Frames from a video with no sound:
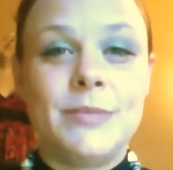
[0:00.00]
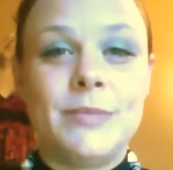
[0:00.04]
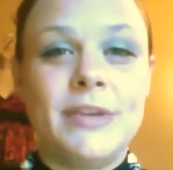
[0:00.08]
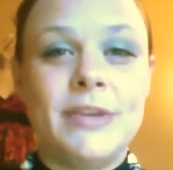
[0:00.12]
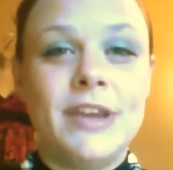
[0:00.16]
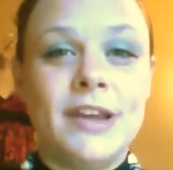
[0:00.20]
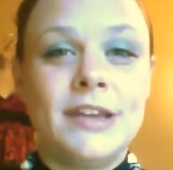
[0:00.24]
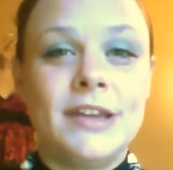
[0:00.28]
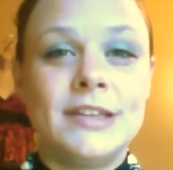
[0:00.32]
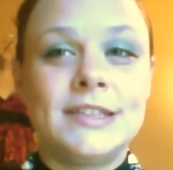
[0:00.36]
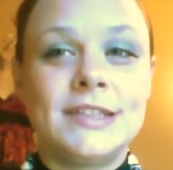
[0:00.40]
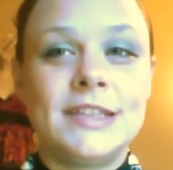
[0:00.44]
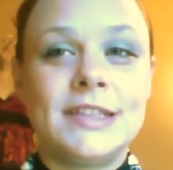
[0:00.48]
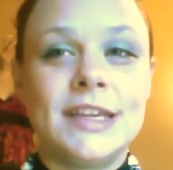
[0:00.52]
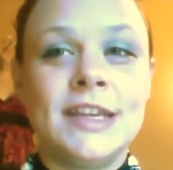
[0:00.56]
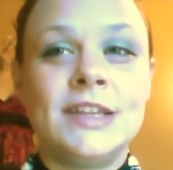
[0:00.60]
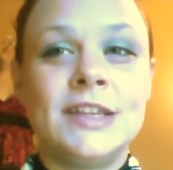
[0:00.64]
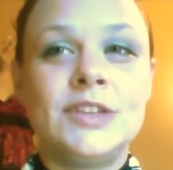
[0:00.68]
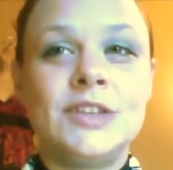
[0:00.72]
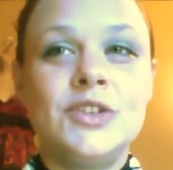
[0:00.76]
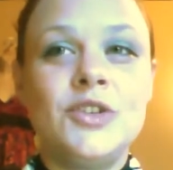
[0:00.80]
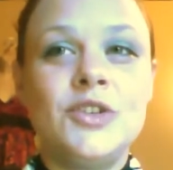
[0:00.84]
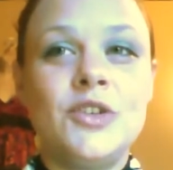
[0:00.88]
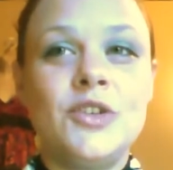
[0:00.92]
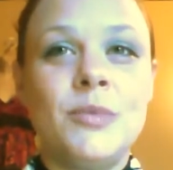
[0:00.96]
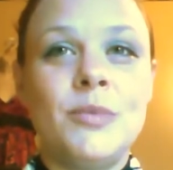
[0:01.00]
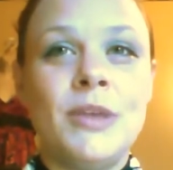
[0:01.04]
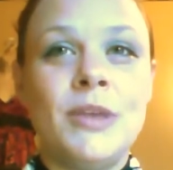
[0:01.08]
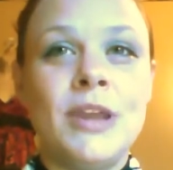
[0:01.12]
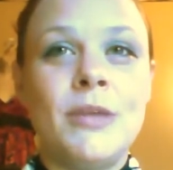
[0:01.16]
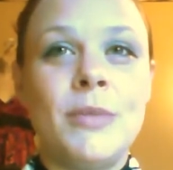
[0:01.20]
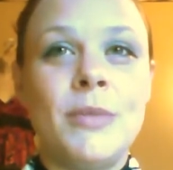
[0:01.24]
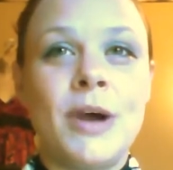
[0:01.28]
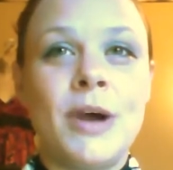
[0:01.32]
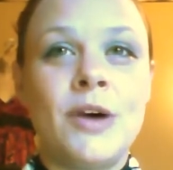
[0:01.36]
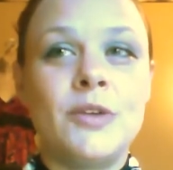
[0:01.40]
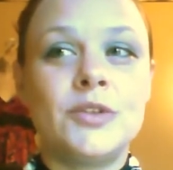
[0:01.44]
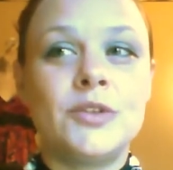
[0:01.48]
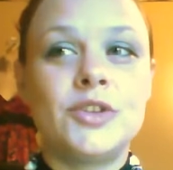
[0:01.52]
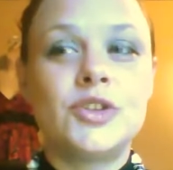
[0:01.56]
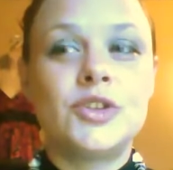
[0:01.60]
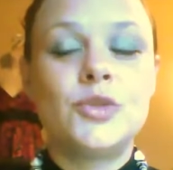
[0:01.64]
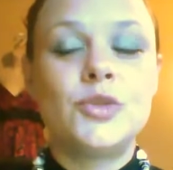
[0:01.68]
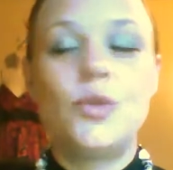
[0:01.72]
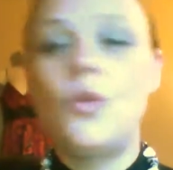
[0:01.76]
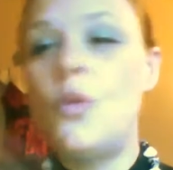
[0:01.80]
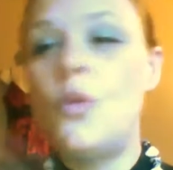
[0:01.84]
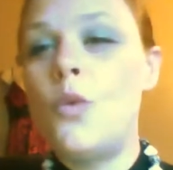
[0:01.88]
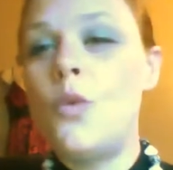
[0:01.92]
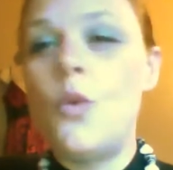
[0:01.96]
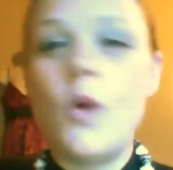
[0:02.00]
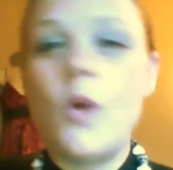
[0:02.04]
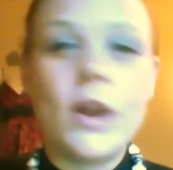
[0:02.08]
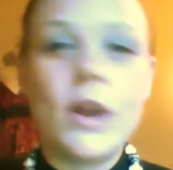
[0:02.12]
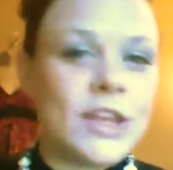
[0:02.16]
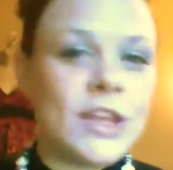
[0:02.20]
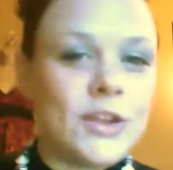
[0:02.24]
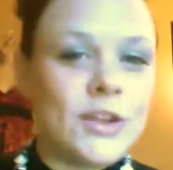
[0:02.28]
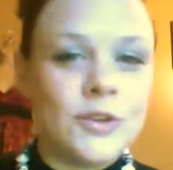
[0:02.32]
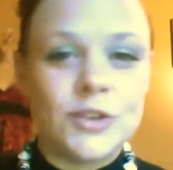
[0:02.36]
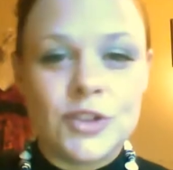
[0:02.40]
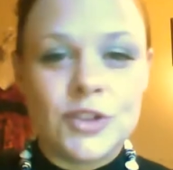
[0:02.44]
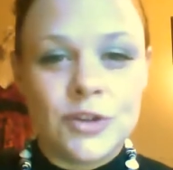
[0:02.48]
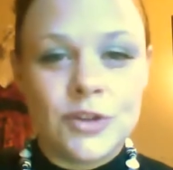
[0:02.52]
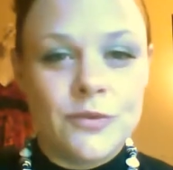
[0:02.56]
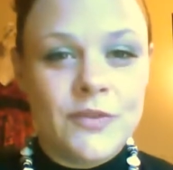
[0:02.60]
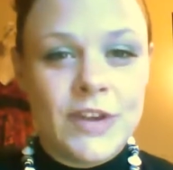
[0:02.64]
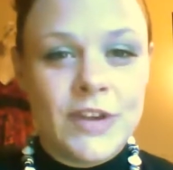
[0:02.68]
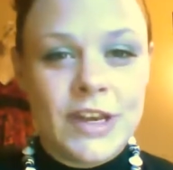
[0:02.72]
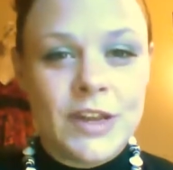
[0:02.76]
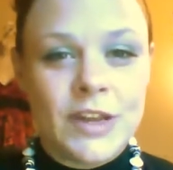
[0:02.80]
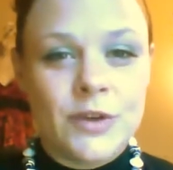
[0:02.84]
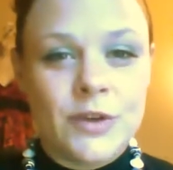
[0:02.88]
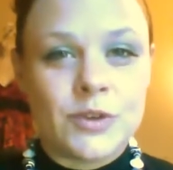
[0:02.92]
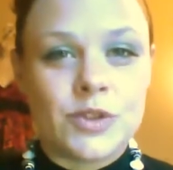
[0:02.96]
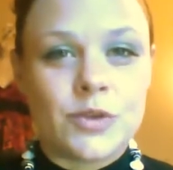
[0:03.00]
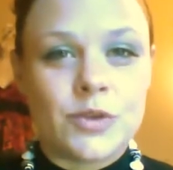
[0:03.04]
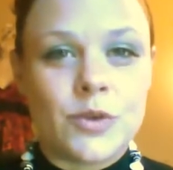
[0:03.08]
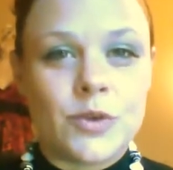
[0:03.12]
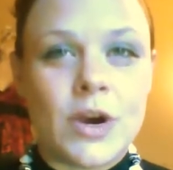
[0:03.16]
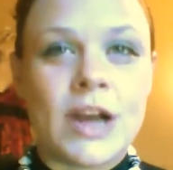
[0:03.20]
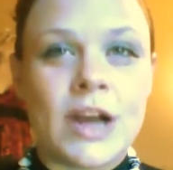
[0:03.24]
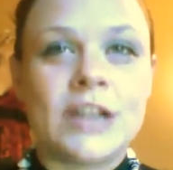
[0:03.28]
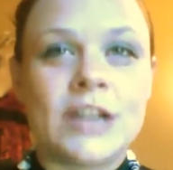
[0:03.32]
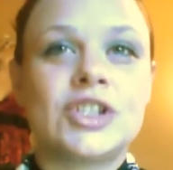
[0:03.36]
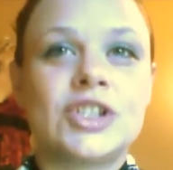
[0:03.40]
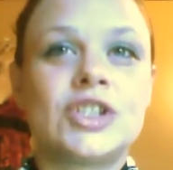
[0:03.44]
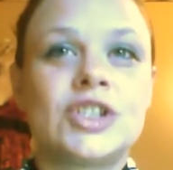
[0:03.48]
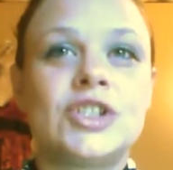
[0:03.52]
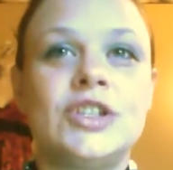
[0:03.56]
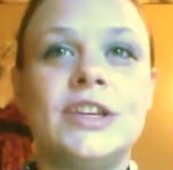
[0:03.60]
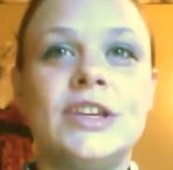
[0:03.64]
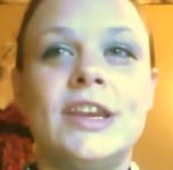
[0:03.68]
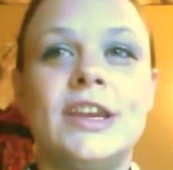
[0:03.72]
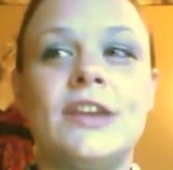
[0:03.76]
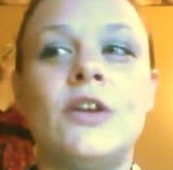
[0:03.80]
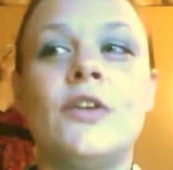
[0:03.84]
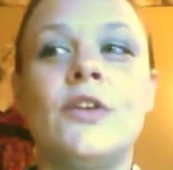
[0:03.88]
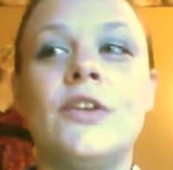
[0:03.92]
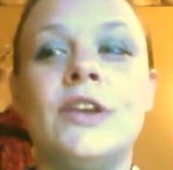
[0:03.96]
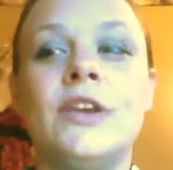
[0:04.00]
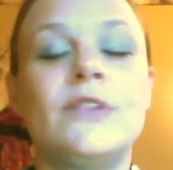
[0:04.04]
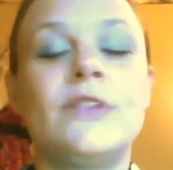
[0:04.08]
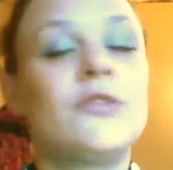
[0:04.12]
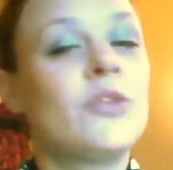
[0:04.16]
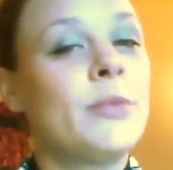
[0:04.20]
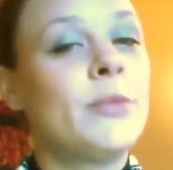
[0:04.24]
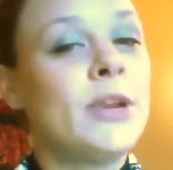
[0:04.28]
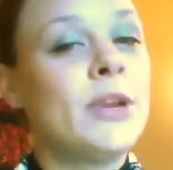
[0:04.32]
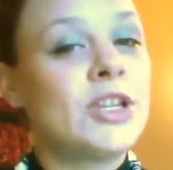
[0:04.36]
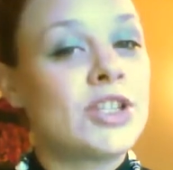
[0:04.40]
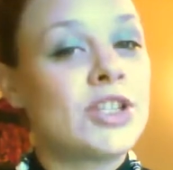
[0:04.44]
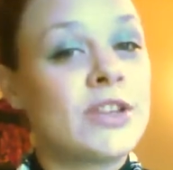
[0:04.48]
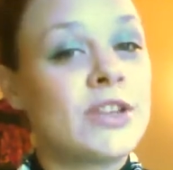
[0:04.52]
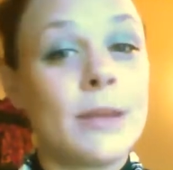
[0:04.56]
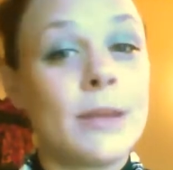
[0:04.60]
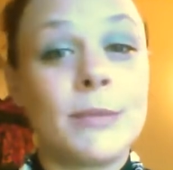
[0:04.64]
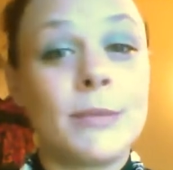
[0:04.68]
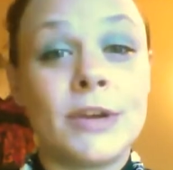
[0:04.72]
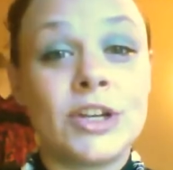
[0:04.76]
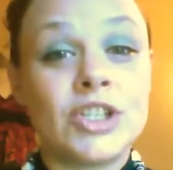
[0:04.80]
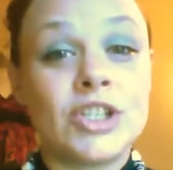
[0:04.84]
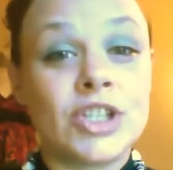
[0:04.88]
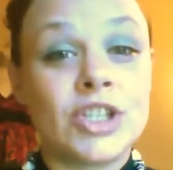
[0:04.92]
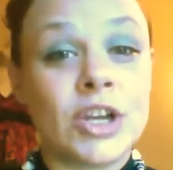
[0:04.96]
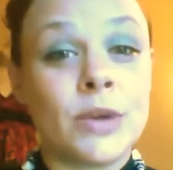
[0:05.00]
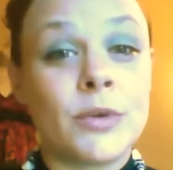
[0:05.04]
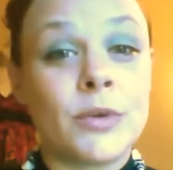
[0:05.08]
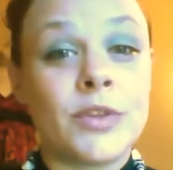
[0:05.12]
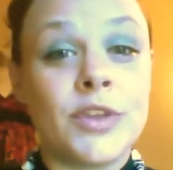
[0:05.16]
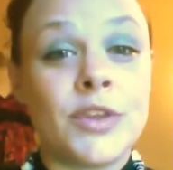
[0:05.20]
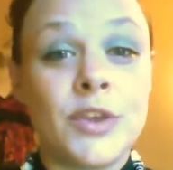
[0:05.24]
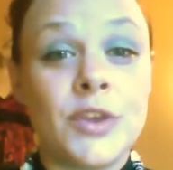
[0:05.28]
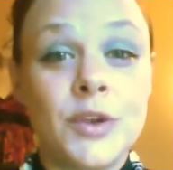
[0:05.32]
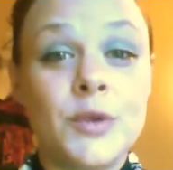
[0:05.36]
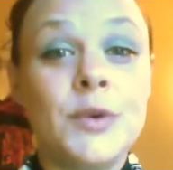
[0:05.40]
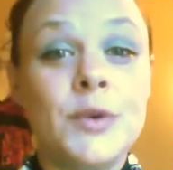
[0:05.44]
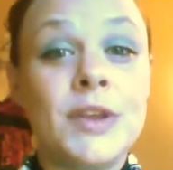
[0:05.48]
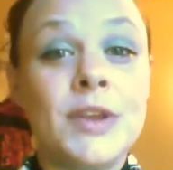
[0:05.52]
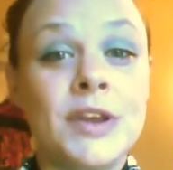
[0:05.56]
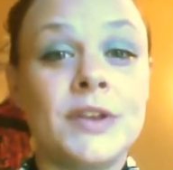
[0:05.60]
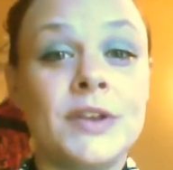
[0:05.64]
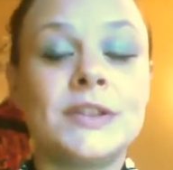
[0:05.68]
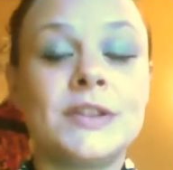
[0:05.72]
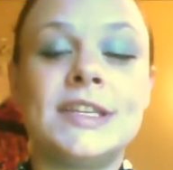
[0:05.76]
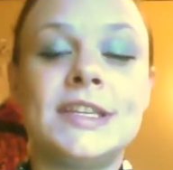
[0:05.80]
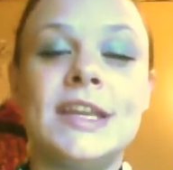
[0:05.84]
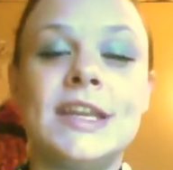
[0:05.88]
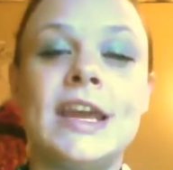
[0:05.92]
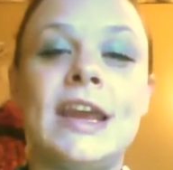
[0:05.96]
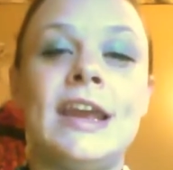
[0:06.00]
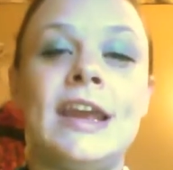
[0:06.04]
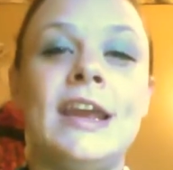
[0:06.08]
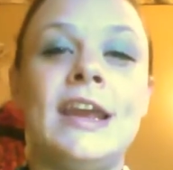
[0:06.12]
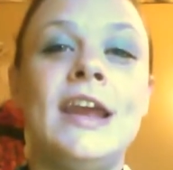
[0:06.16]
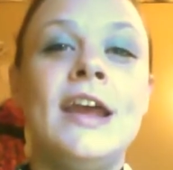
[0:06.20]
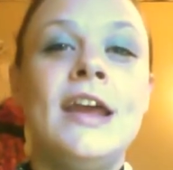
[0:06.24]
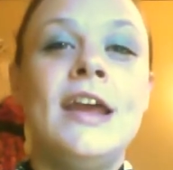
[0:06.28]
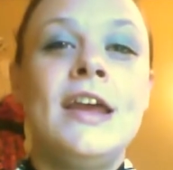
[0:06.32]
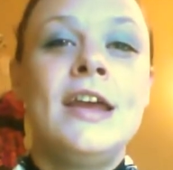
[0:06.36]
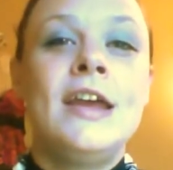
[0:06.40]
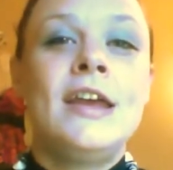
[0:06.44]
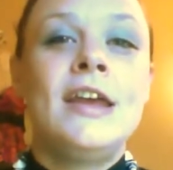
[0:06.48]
because it took me about 20 YouTube videos to watch to get all the information that I'm going to share with you here today